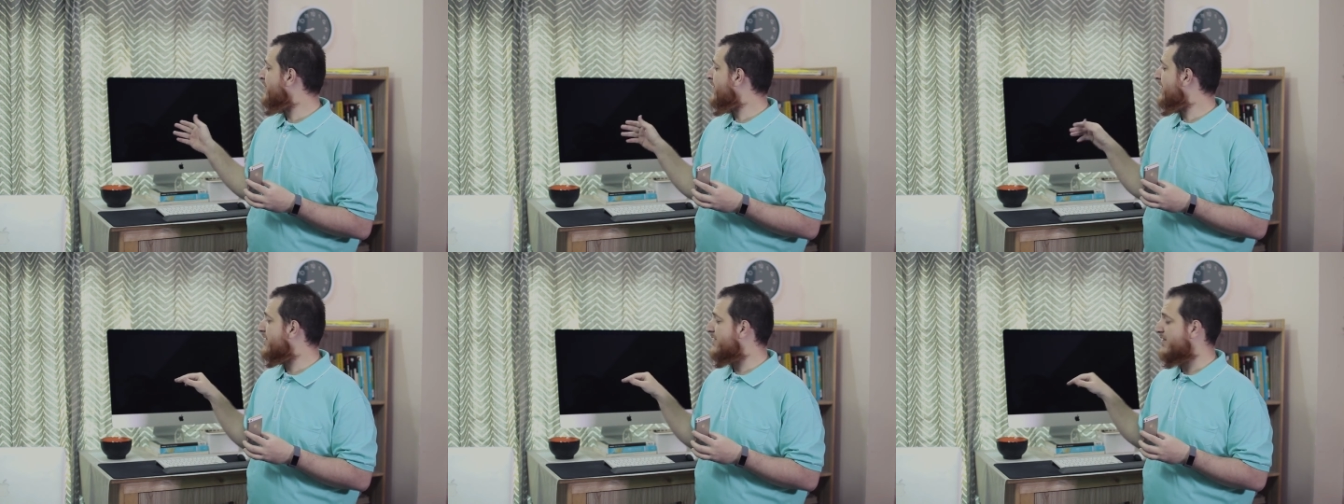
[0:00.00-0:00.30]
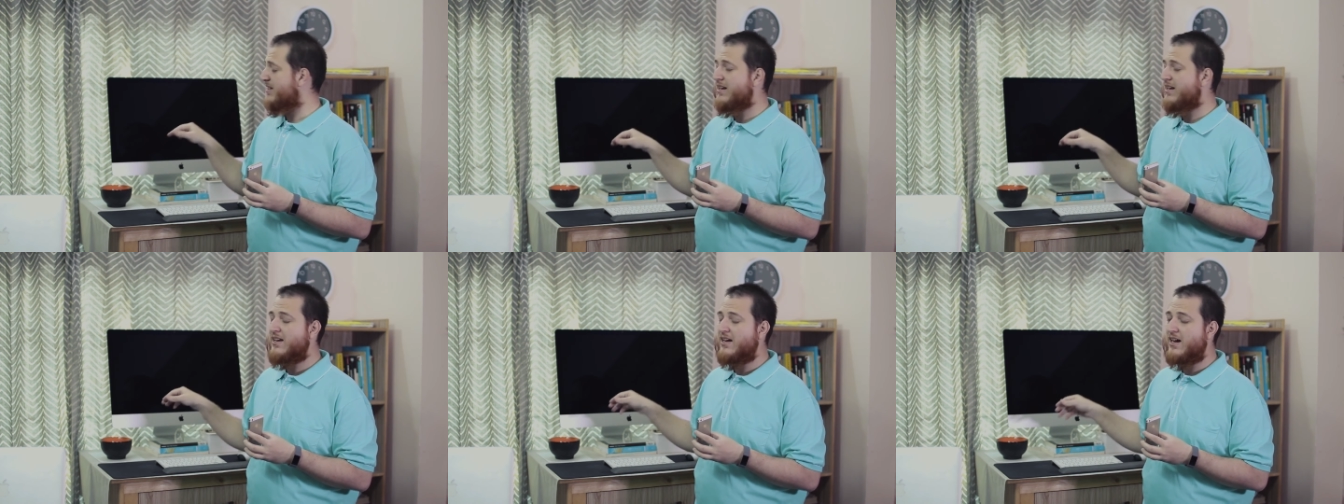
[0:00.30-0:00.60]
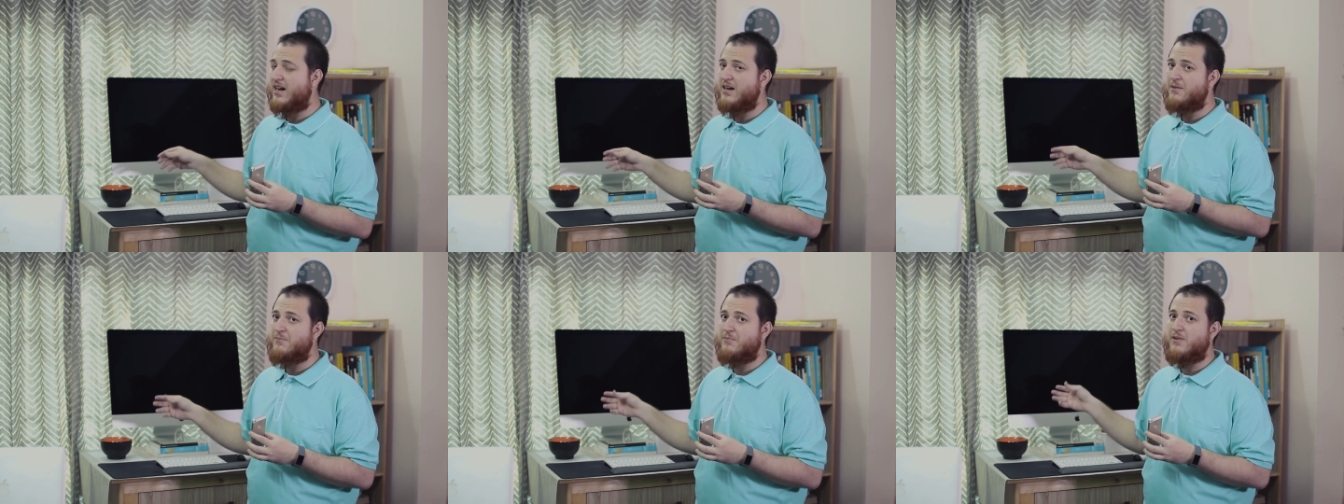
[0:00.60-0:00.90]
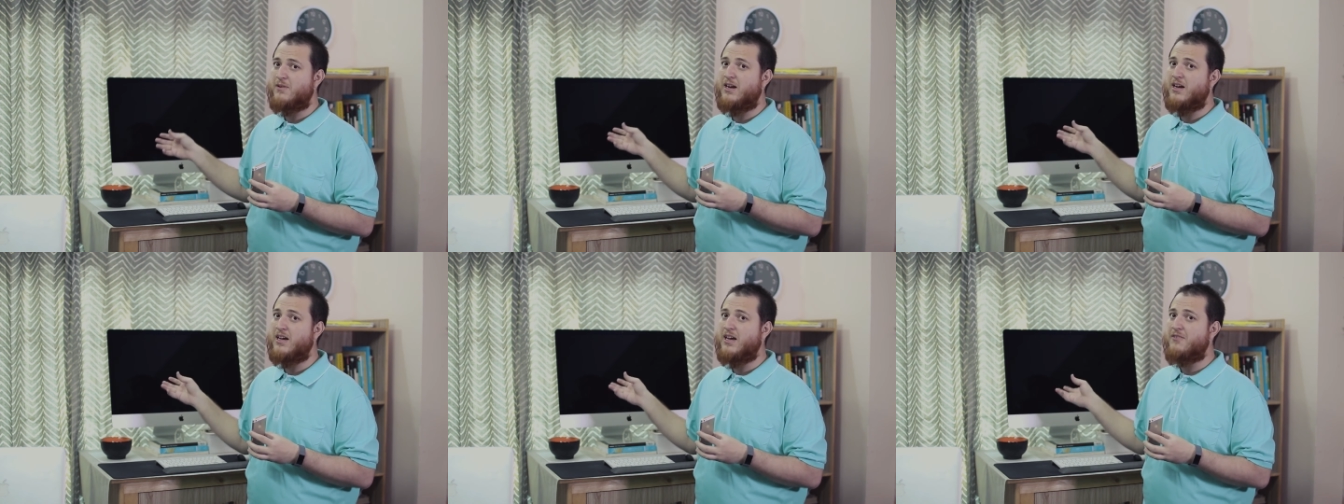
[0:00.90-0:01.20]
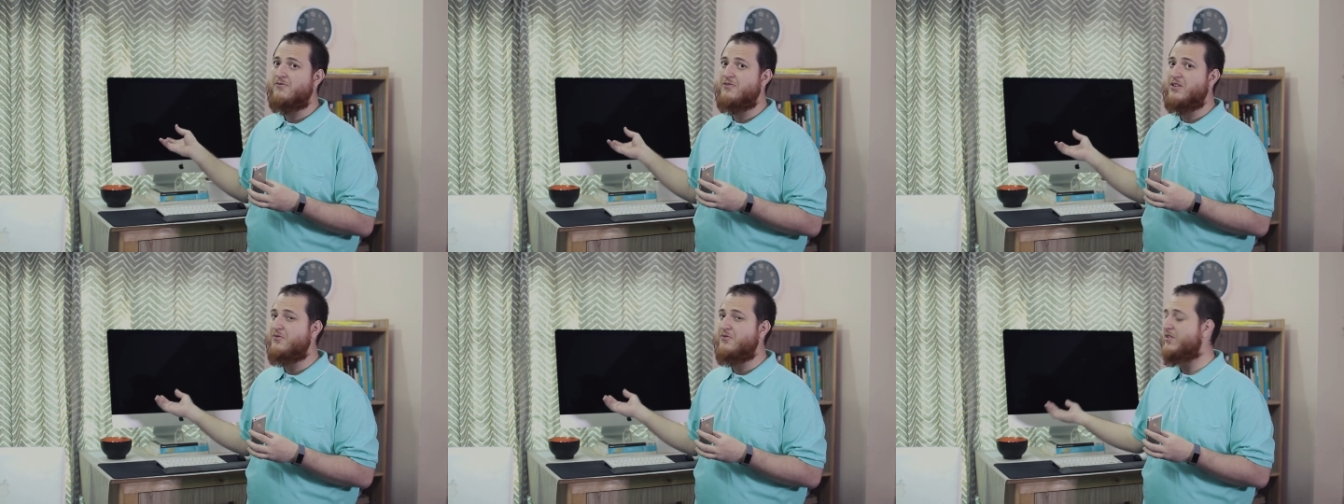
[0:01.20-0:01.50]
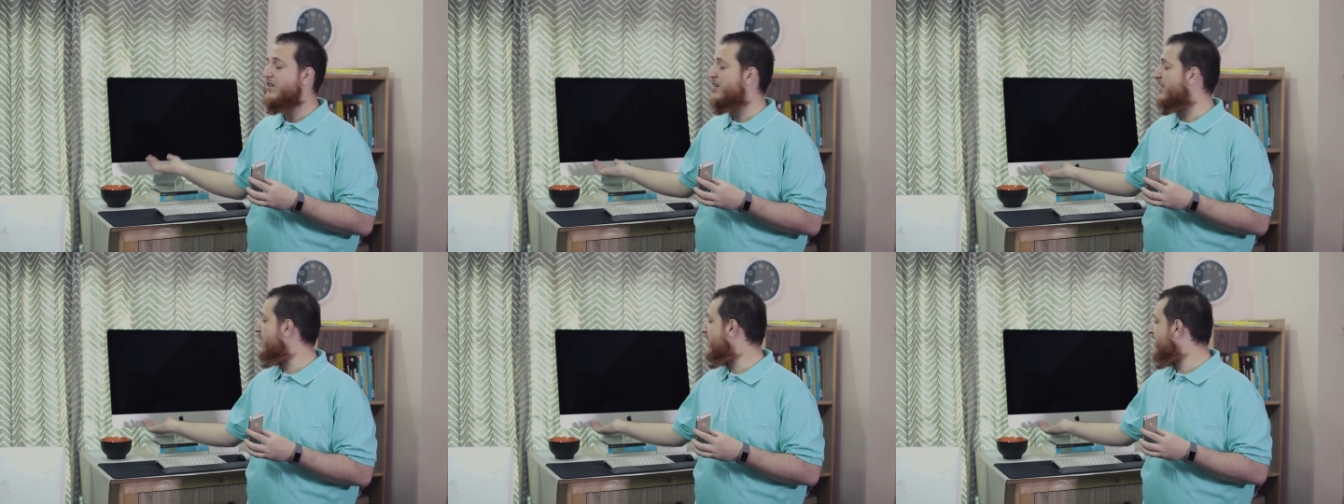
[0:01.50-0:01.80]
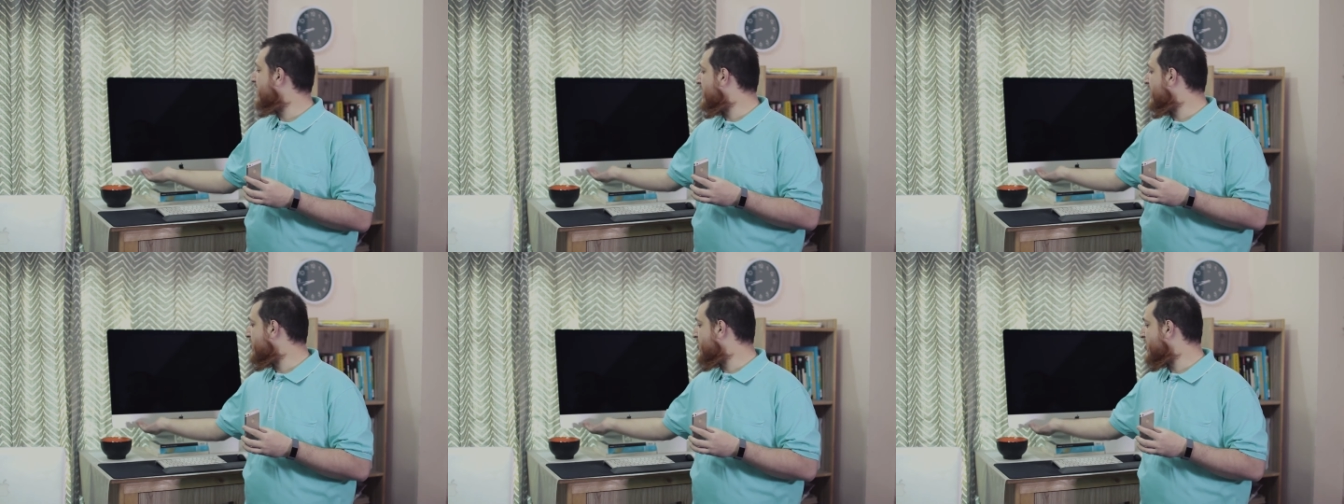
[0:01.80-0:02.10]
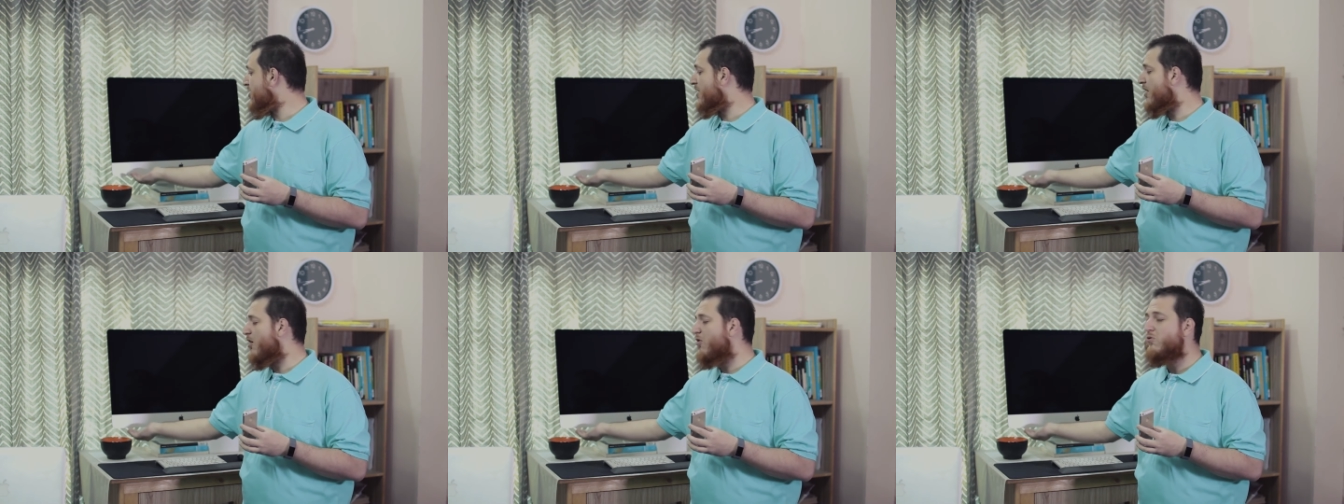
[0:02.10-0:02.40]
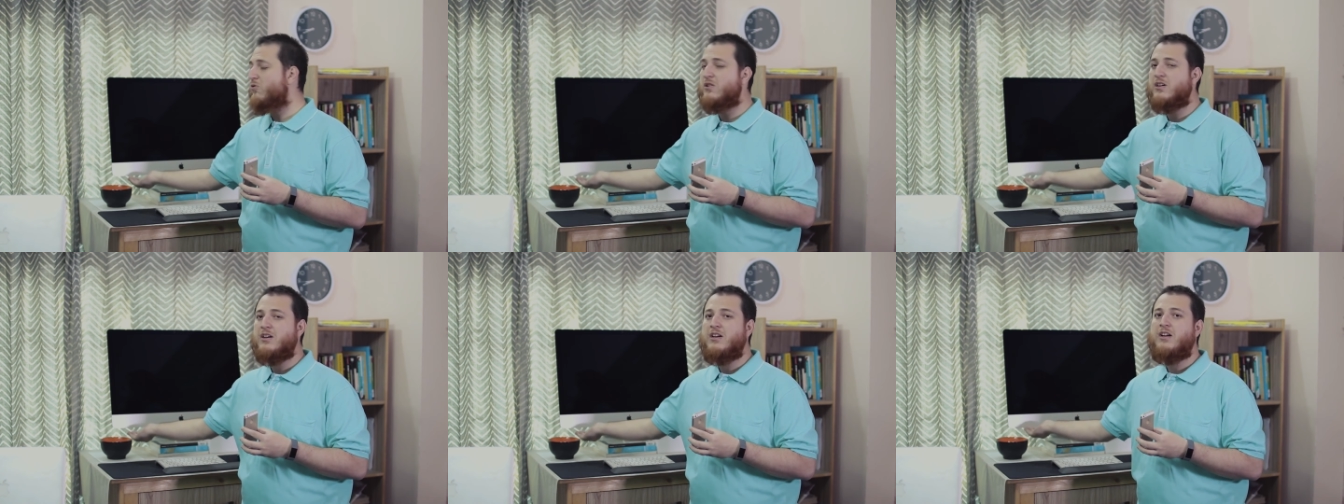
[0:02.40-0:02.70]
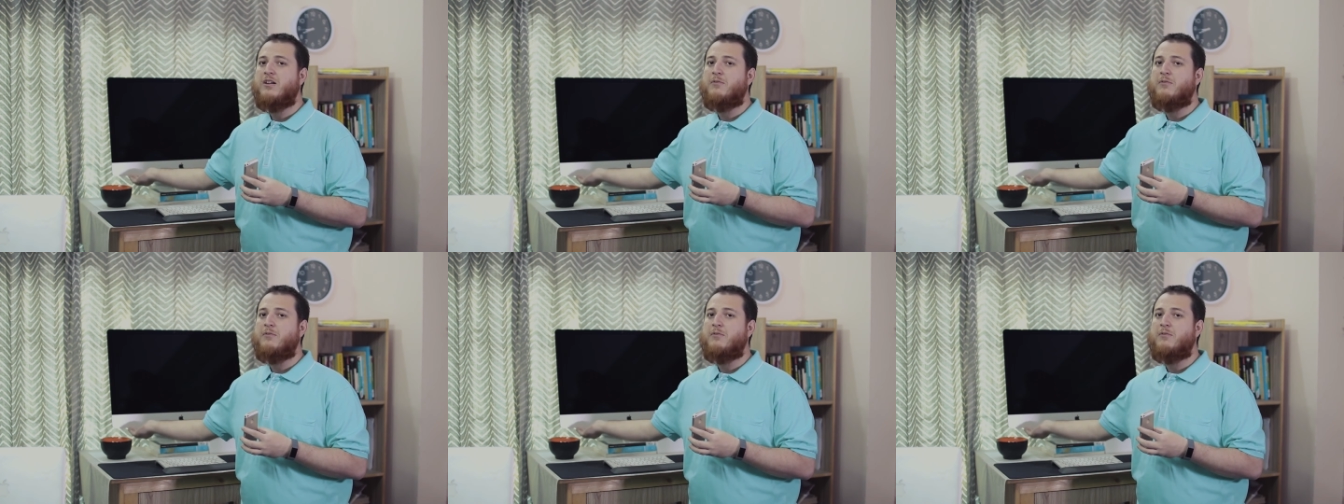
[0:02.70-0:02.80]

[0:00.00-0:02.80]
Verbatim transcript: Still I have difficulty reaching out